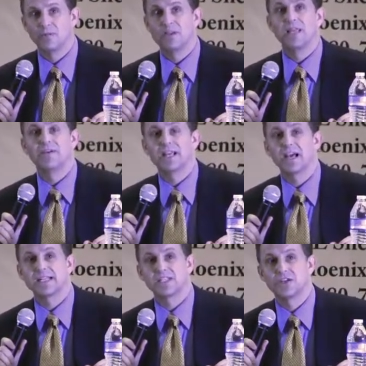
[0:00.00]
We live in a
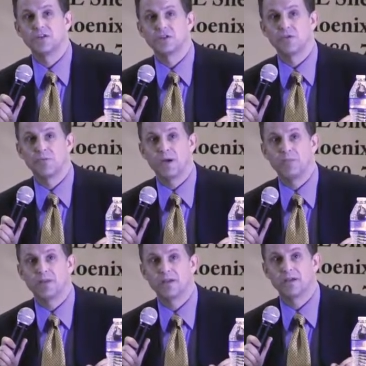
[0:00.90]
constitutional
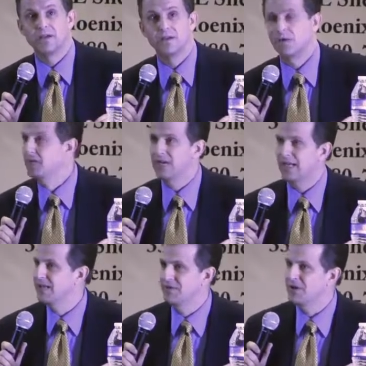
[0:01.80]
republic. We do
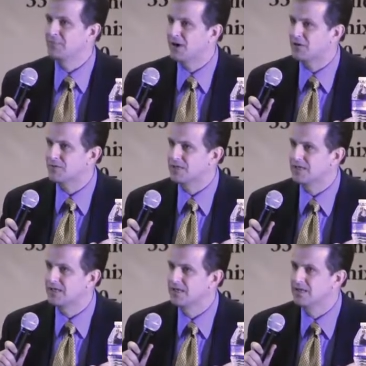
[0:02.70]
not live in a
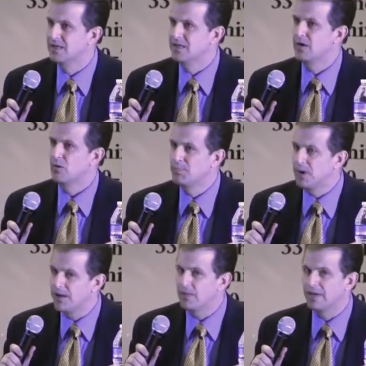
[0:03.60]
democracy.
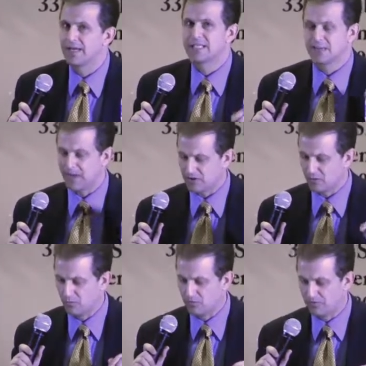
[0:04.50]
Republic, it's about the
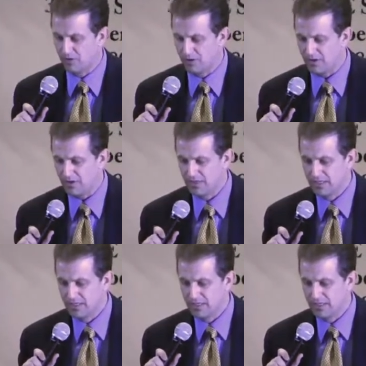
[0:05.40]
rule of law.